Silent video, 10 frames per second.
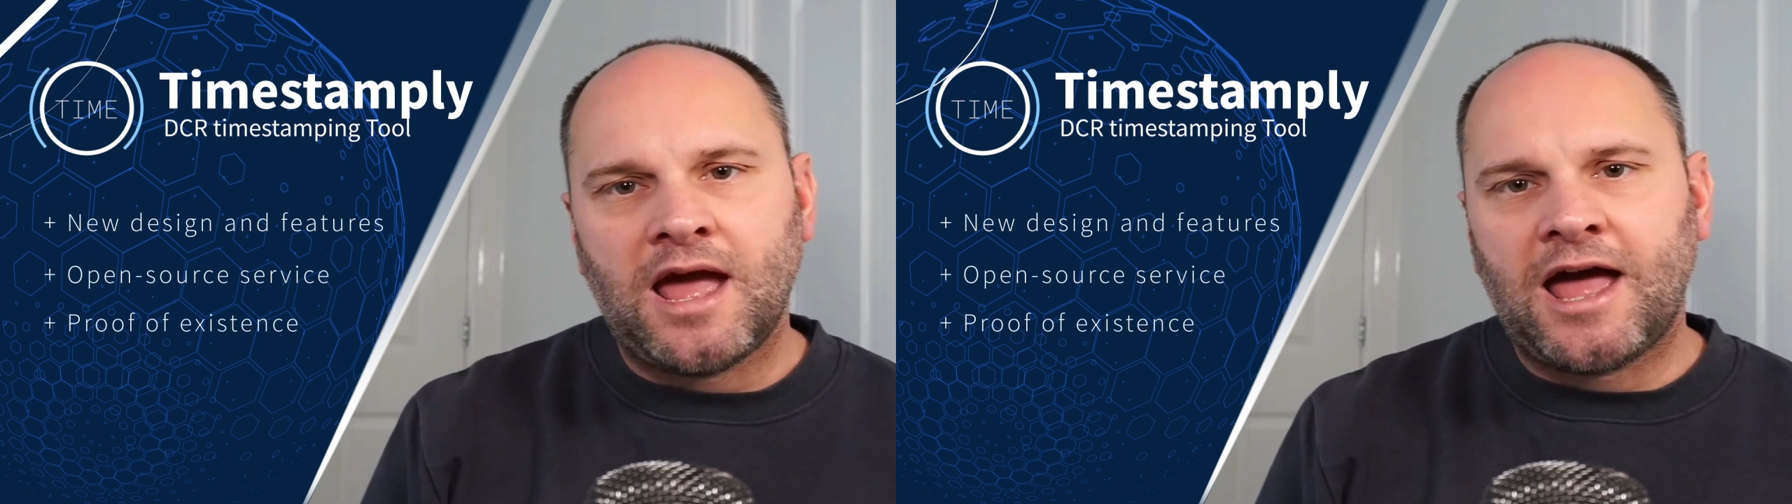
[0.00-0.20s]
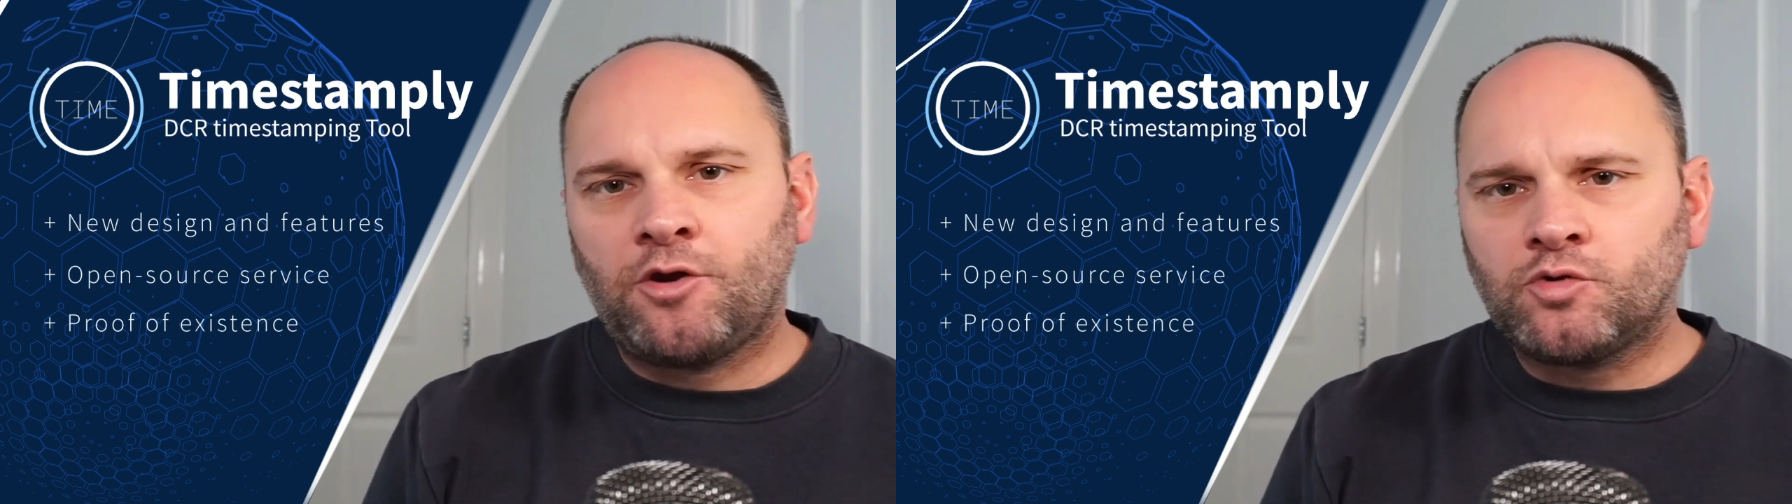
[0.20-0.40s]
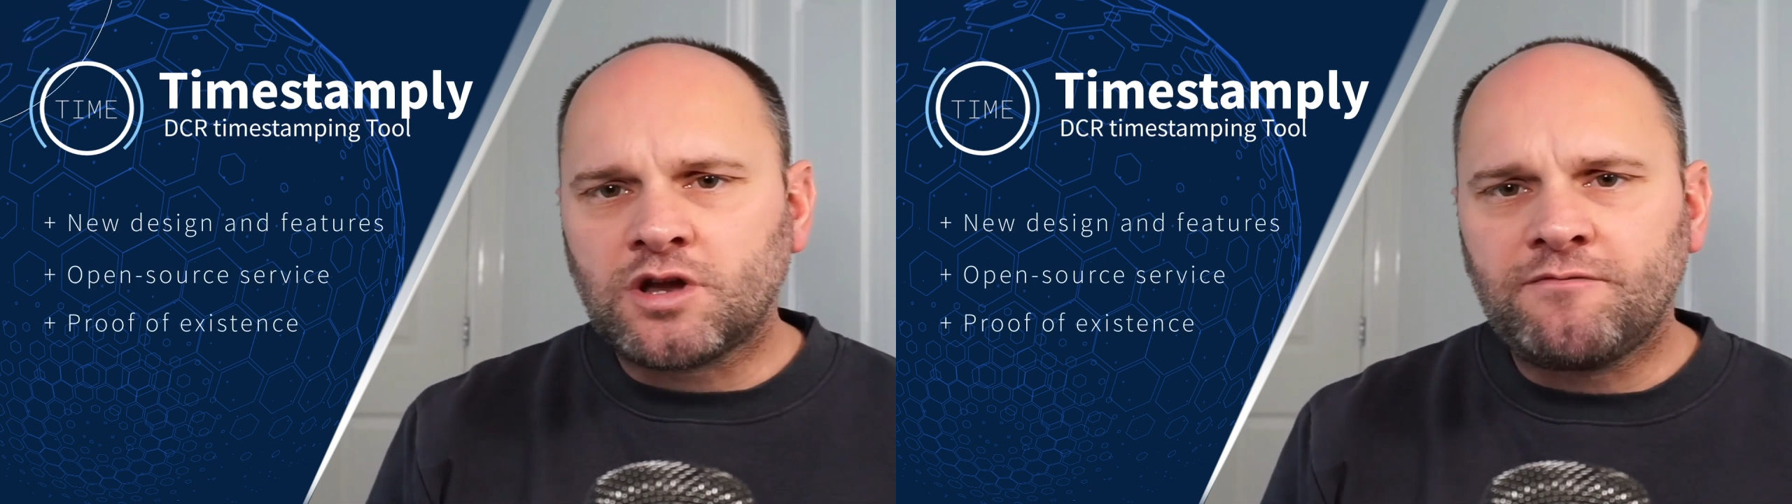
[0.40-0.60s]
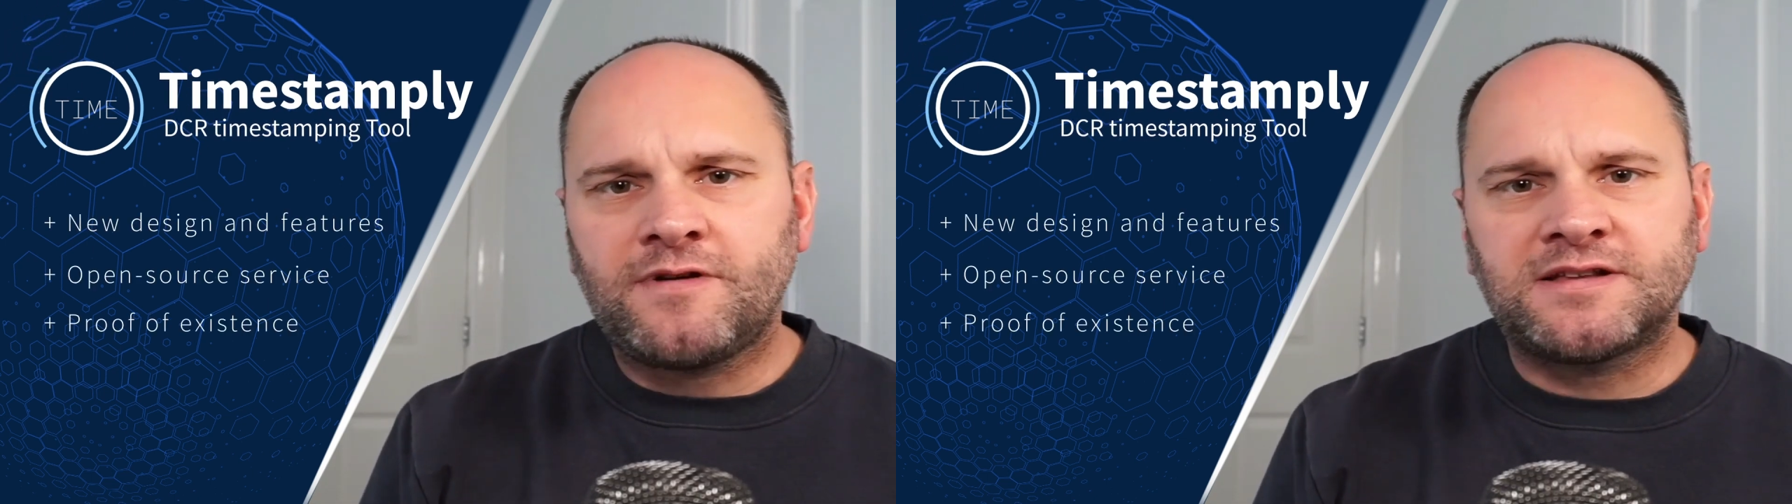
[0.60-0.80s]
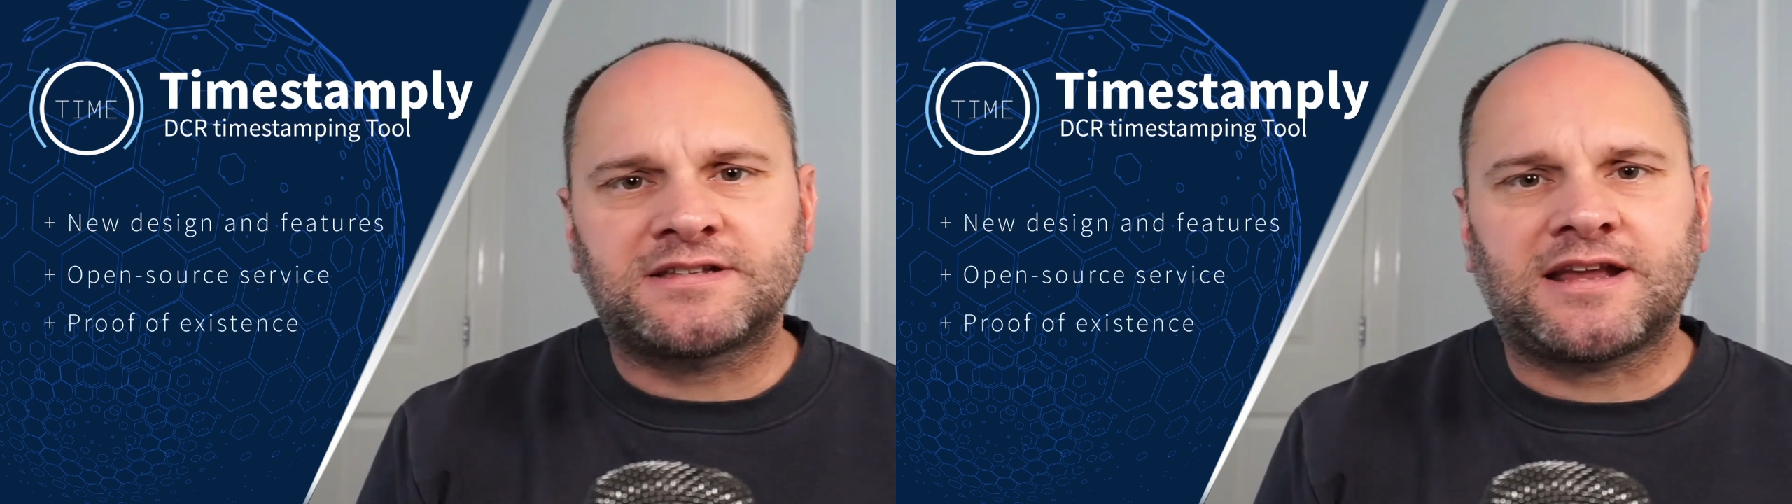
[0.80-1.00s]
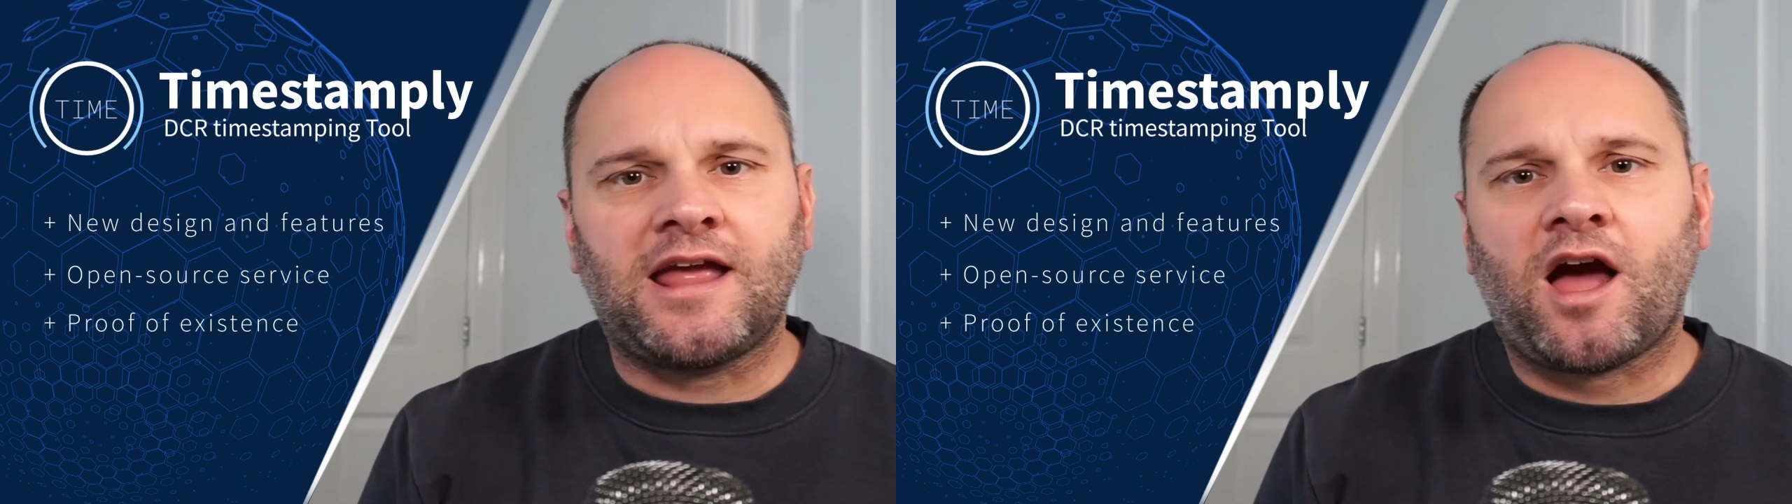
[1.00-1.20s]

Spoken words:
and also investigate